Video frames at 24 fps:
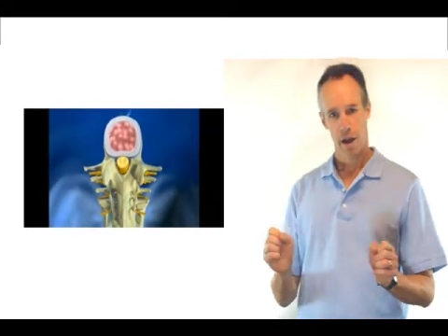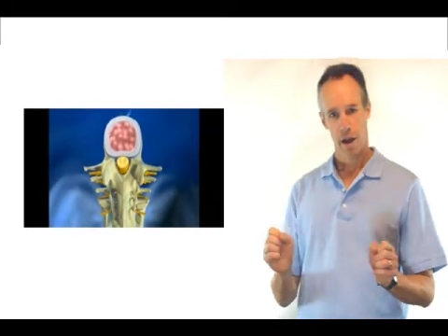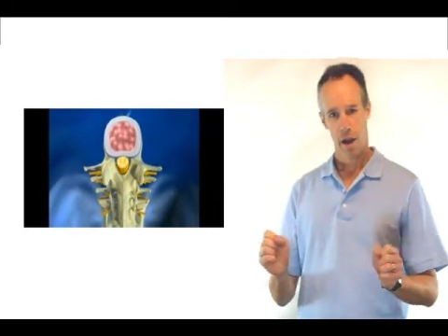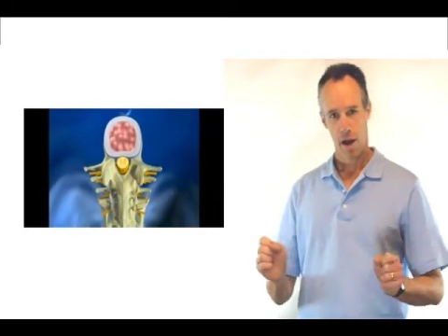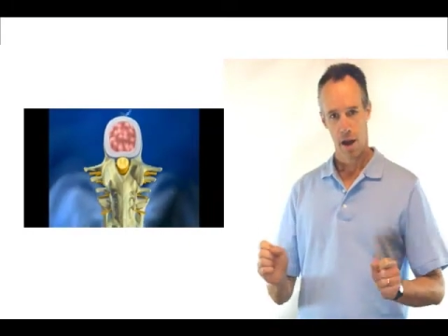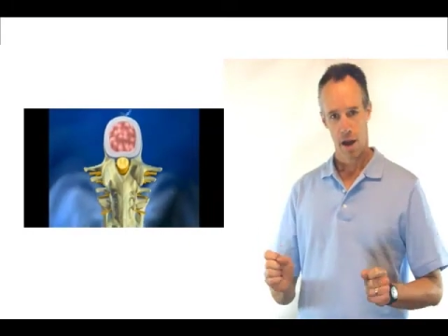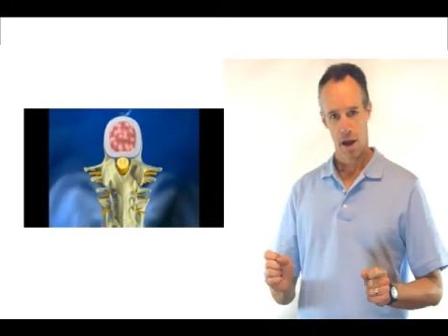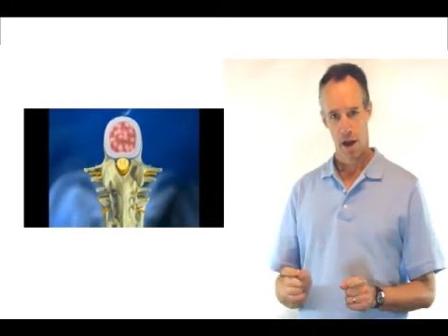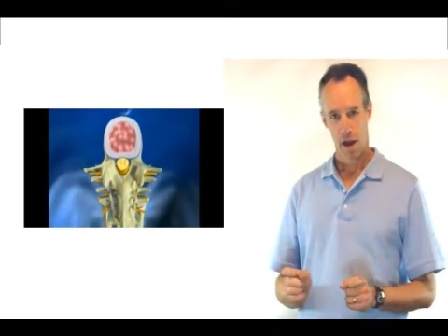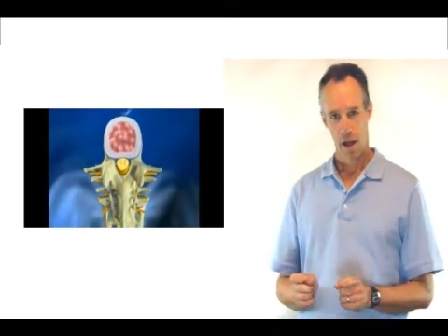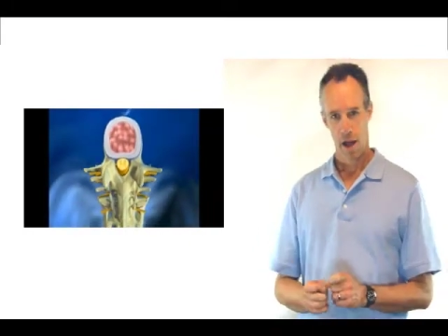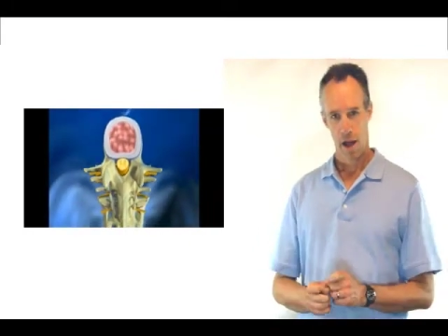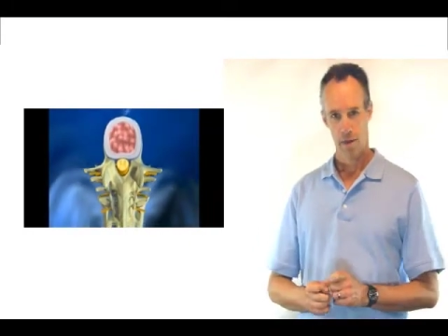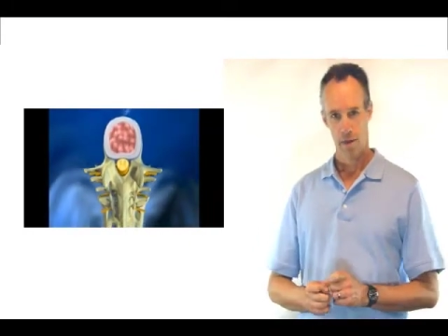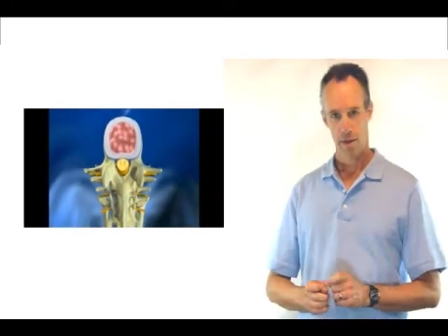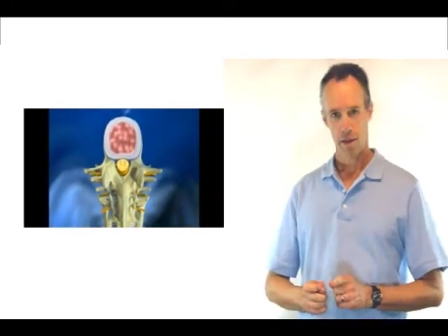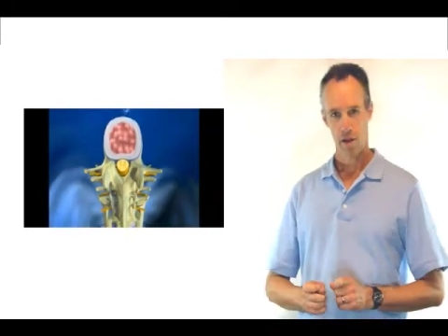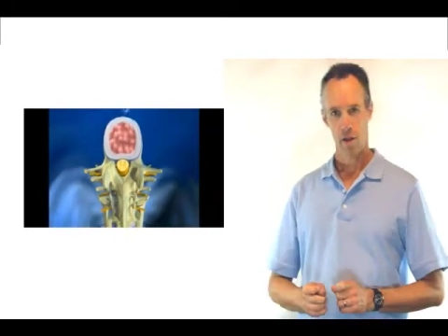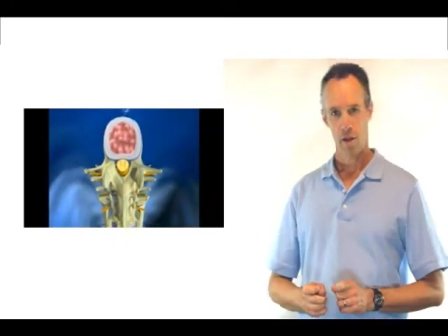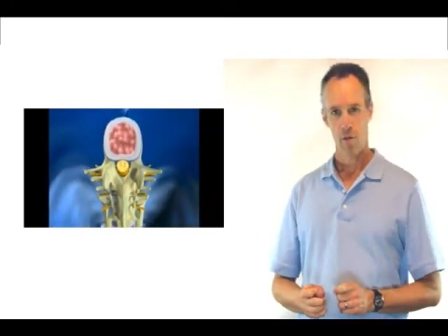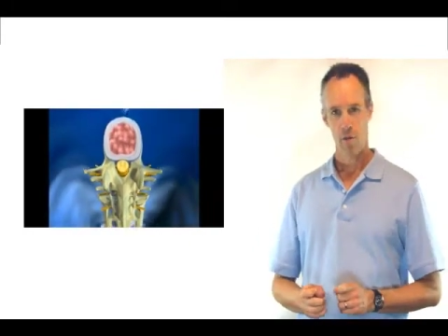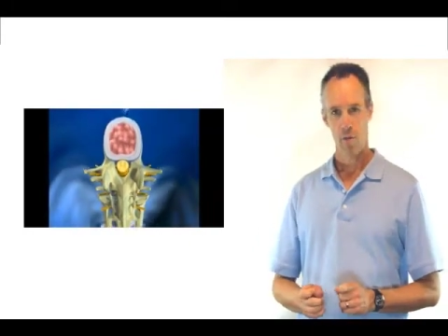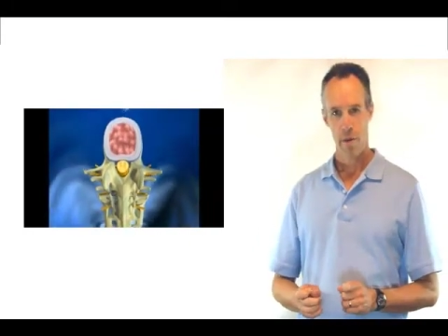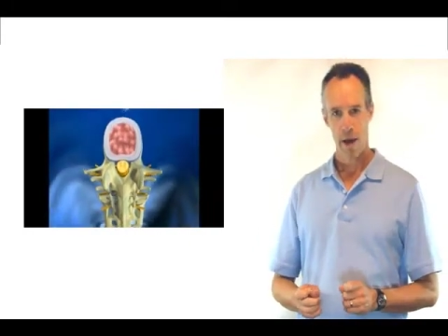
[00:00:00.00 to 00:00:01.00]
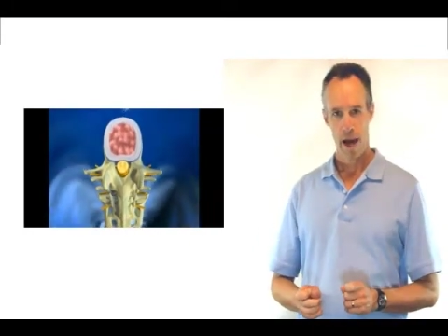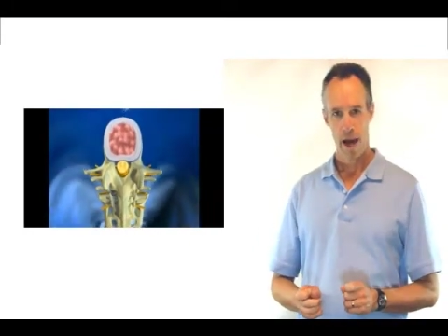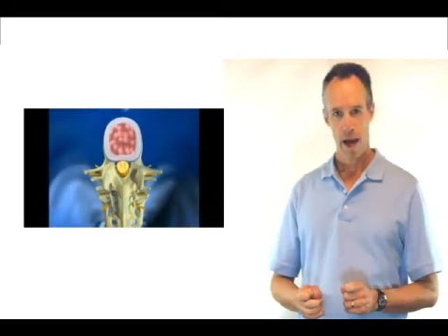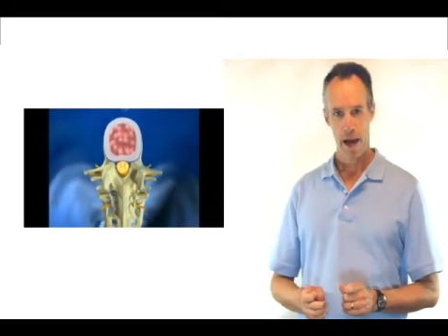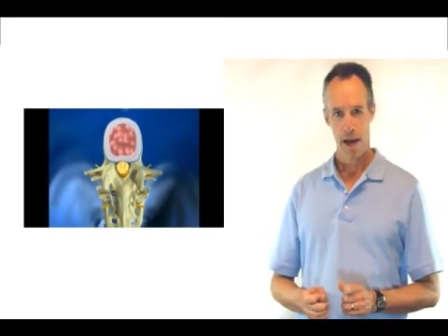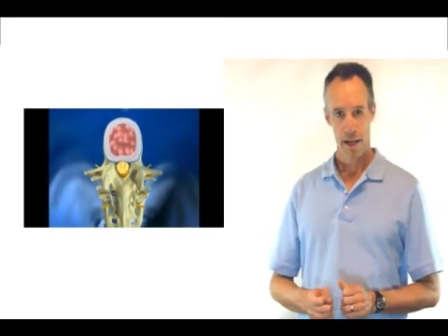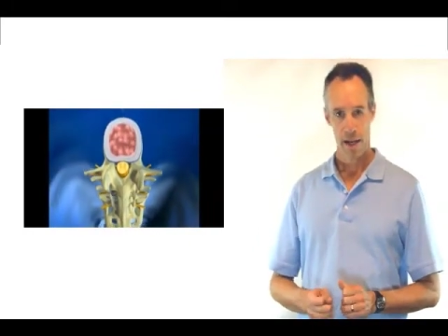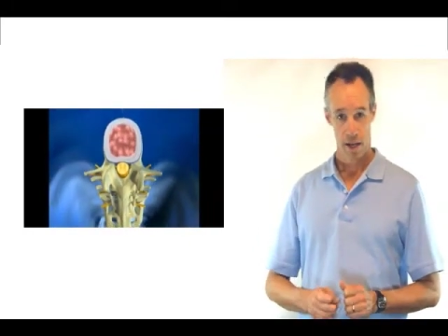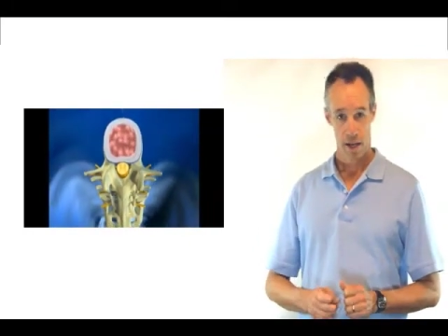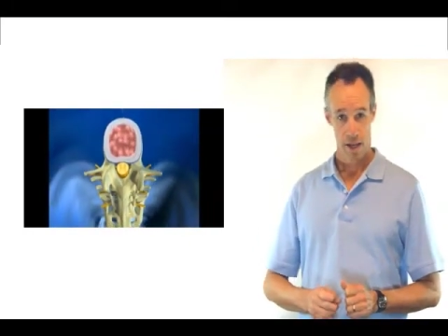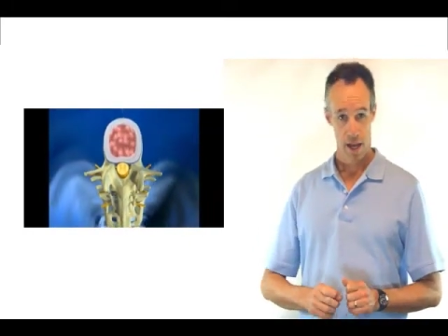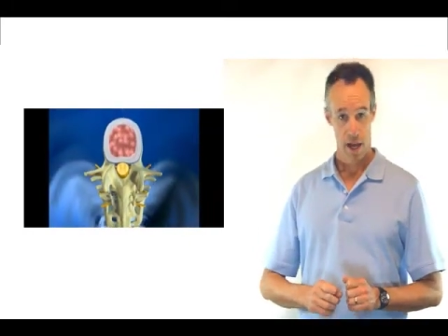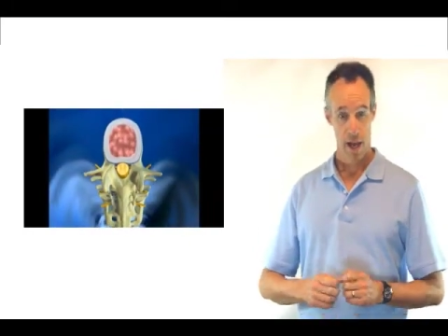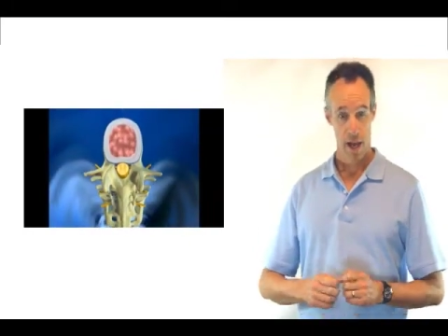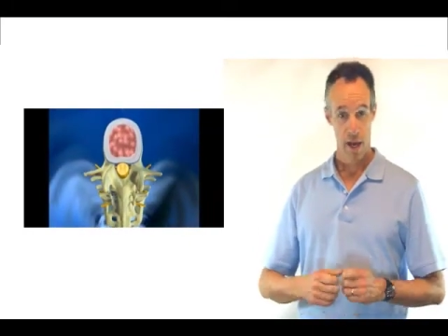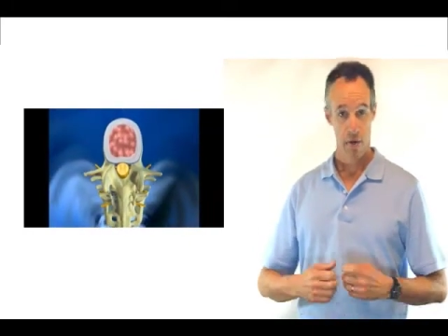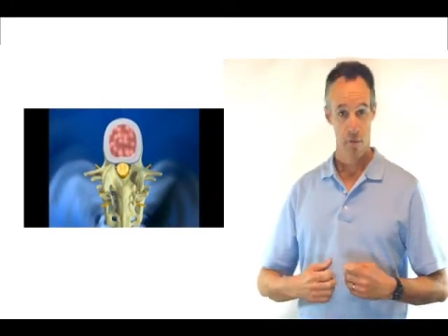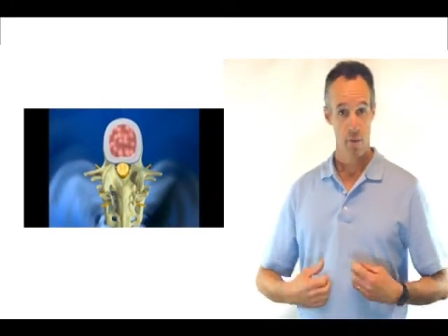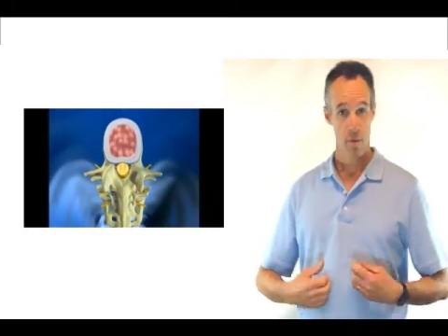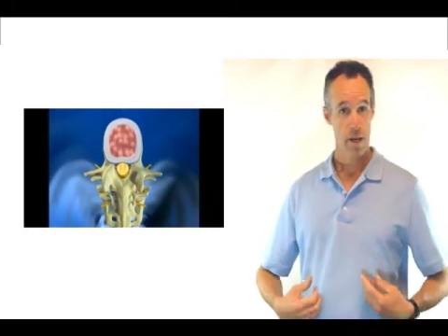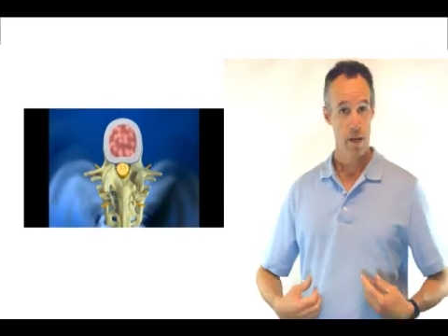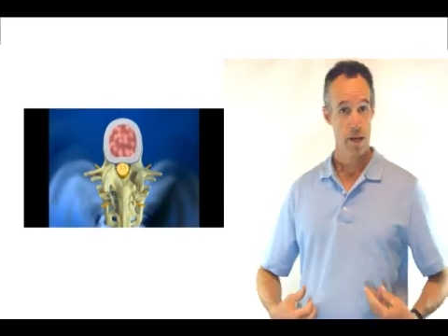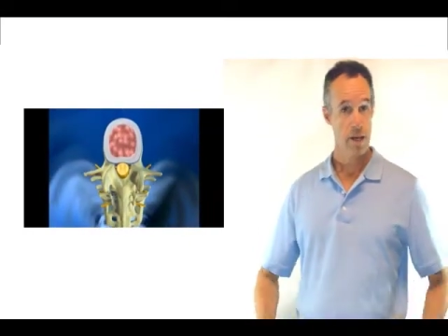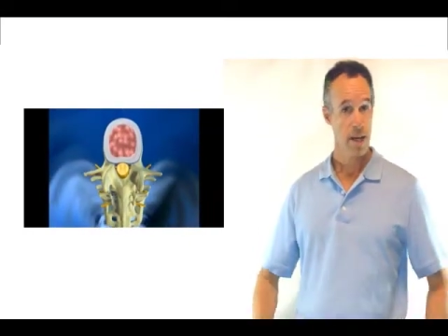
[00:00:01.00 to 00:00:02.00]
at the low back
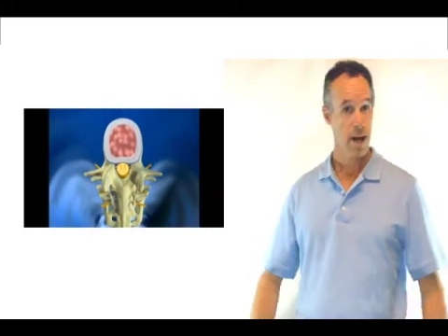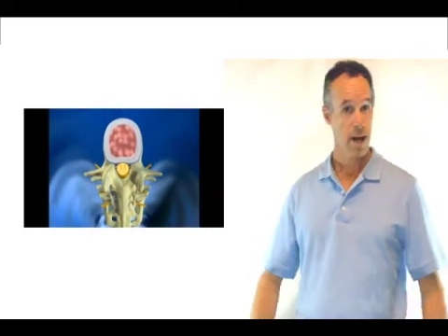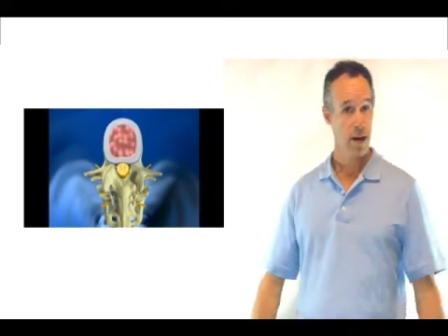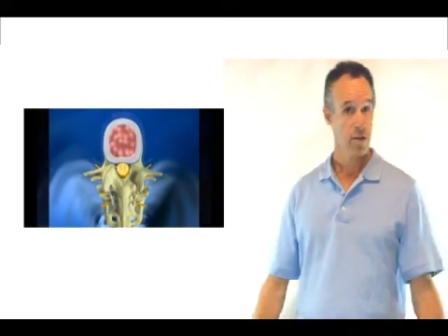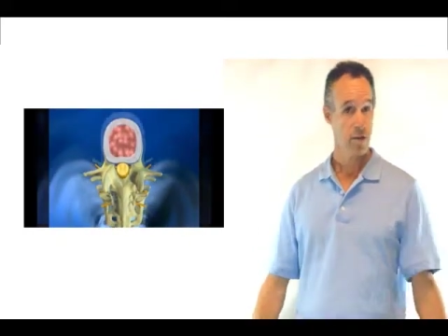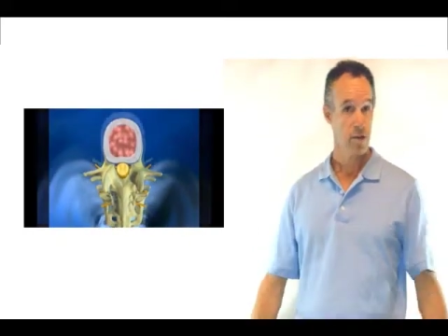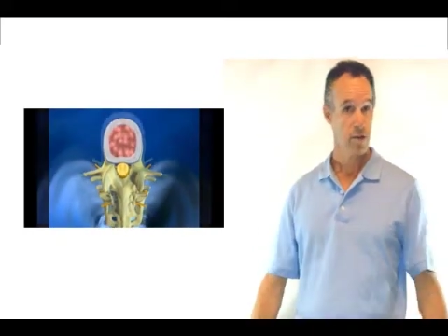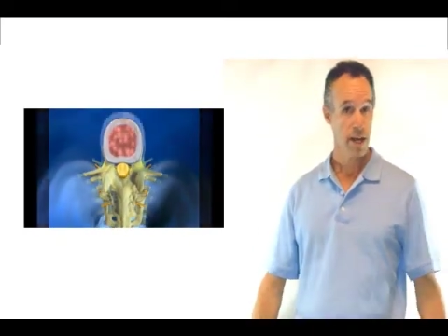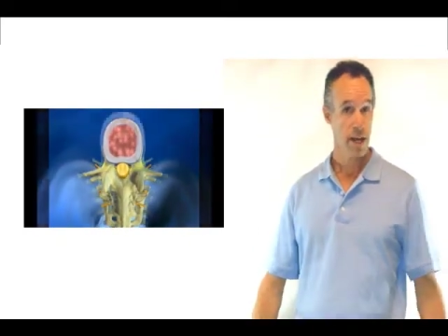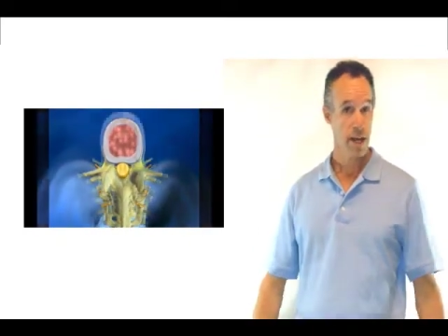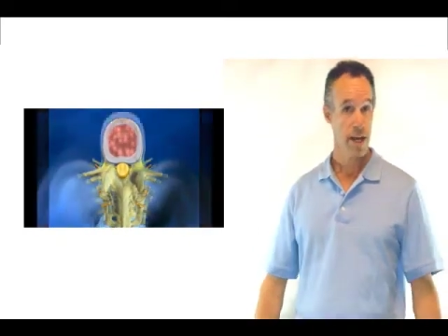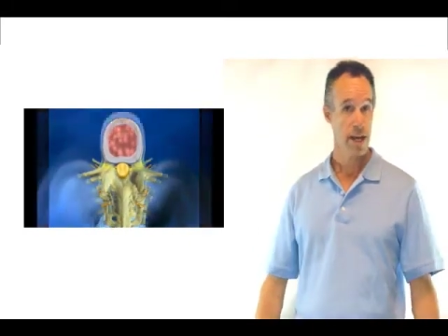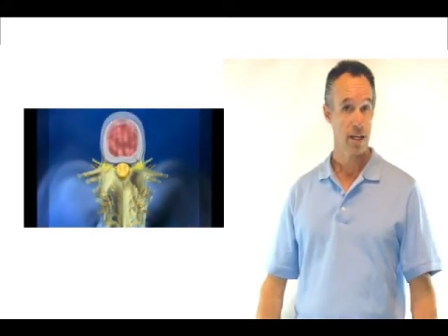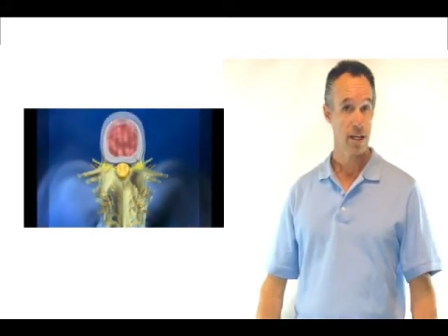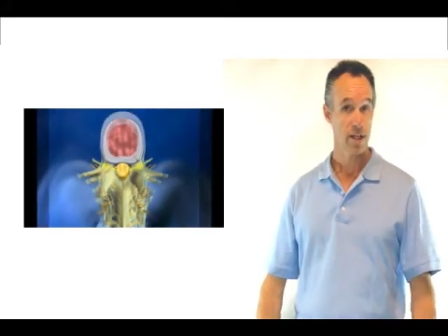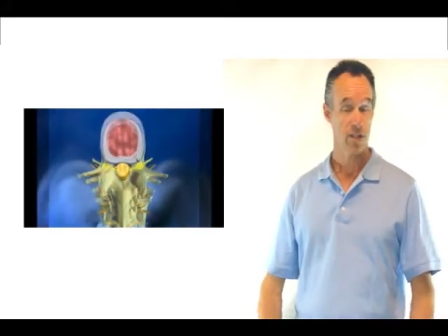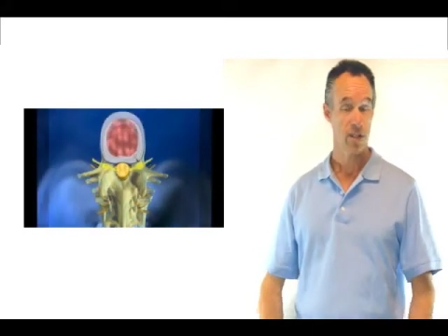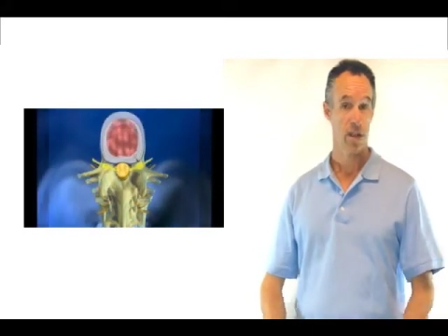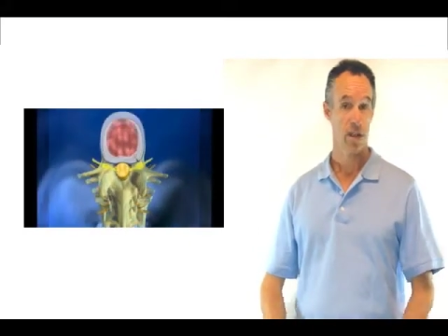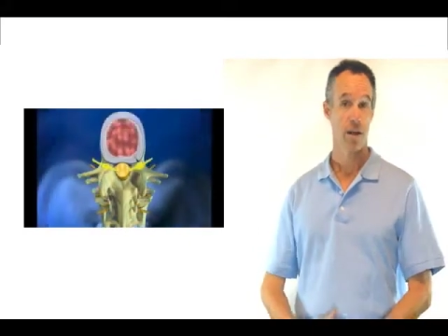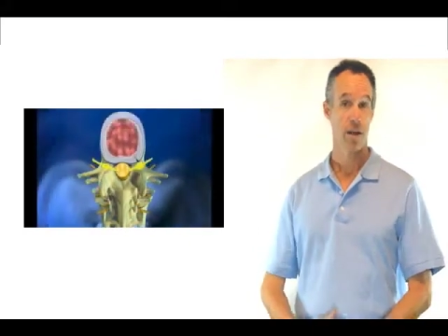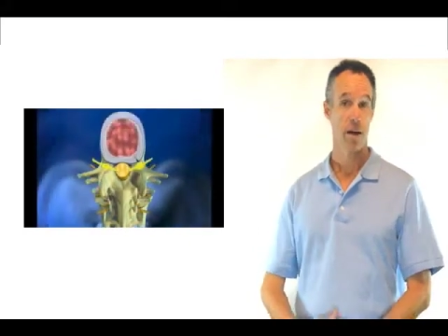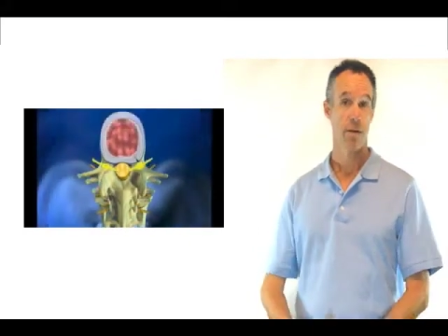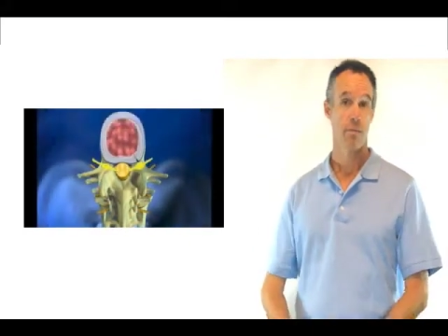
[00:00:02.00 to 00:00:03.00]
and run down your legs,